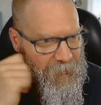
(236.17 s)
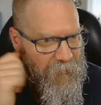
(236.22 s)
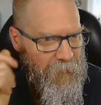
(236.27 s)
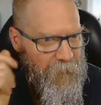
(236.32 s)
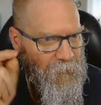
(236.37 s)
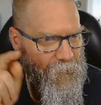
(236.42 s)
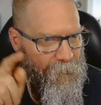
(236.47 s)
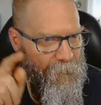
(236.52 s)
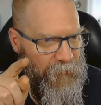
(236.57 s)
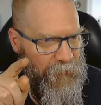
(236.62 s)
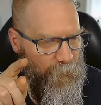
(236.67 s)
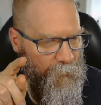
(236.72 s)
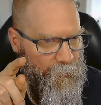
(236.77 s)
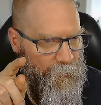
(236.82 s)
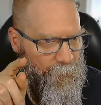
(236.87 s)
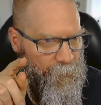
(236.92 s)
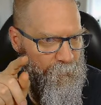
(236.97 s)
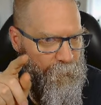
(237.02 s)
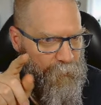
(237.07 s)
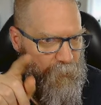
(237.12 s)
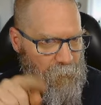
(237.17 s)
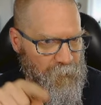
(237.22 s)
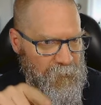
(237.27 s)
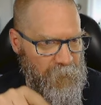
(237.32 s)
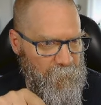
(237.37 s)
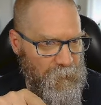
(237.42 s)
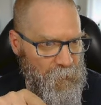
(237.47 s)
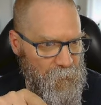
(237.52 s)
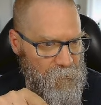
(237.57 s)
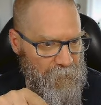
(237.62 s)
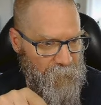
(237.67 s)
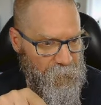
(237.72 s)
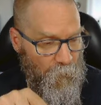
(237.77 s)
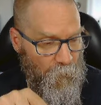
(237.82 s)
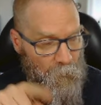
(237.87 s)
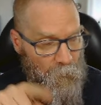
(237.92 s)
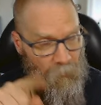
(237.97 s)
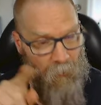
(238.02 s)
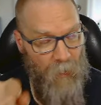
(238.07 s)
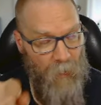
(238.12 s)
they were purpose built
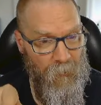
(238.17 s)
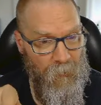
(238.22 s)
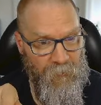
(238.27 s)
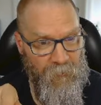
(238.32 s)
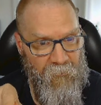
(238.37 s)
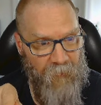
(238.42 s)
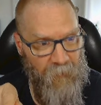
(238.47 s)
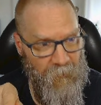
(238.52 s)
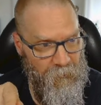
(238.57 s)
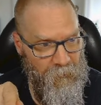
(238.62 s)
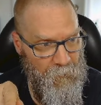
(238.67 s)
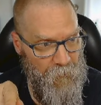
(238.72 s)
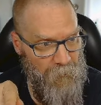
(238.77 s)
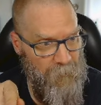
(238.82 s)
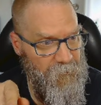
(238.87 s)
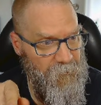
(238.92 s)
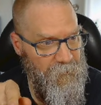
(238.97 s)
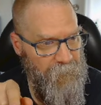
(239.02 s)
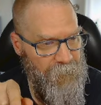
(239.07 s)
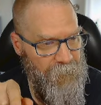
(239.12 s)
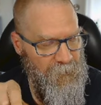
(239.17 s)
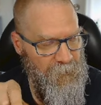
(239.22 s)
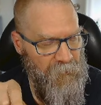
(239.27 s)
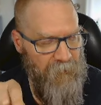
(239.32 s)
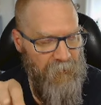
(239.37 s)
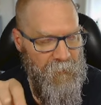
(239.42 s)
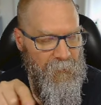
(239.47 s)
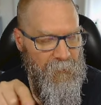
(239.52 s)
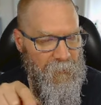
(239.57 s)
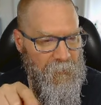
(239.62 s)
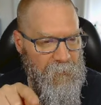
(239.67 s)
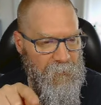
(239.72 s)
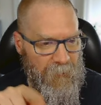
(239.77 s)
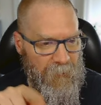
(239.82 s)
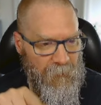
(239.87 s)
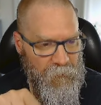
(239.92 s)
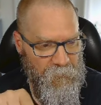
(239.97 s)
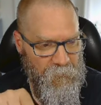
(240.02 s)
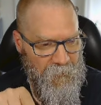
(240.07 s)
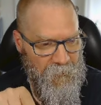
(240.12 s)
for autoscaling groups. The
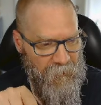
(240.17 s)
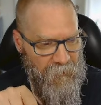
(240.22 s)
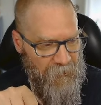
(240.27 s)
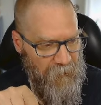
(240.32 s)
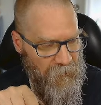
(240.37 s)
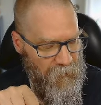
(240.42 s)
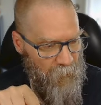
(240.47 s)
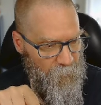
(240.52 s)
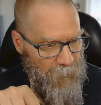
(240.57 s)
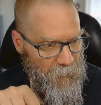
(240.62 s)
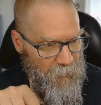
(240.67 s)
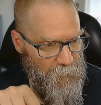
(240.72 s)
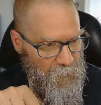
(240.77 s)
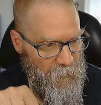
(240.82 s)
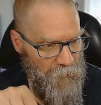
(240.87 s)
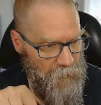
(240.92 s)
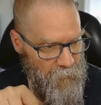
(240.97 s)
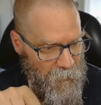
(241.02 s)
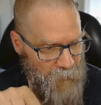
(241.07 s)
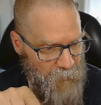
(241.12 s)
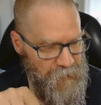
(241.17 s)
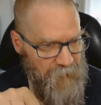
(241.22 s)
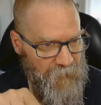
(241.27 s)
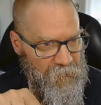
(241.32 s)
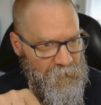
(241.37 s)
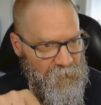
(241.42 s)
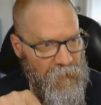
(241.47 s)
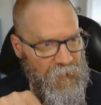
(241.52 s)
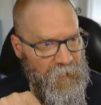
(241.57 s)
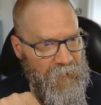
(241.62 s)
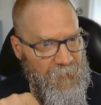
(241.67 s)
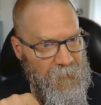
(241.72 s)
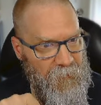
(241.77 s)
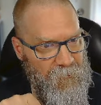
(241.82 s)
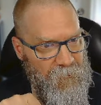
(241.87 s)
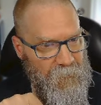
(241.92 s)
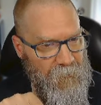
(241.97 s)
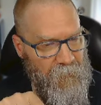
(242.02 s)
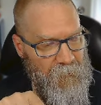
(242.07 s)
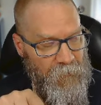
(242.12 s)
interesting thing about a launch config
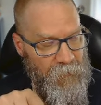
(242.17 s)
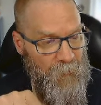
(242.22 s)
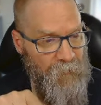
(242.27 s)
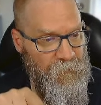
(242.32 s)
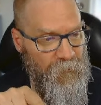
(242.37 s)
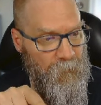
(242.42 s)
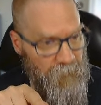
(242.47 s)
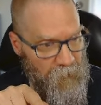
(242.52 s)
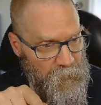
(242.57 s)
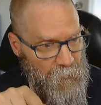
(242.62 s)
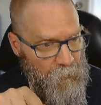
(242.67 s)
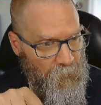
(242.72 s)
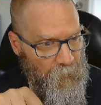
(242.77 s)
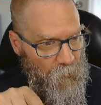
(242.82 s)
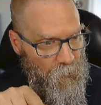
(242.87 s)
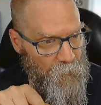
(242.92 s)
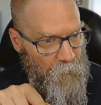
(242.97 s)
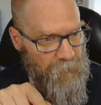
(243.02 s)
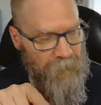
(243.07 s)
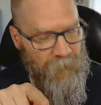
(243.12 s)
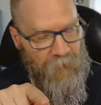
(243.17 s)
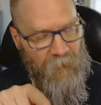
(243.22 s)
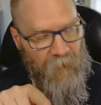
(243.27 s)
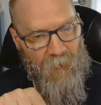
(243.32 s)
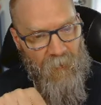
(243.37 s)
is it's also immutable, meaning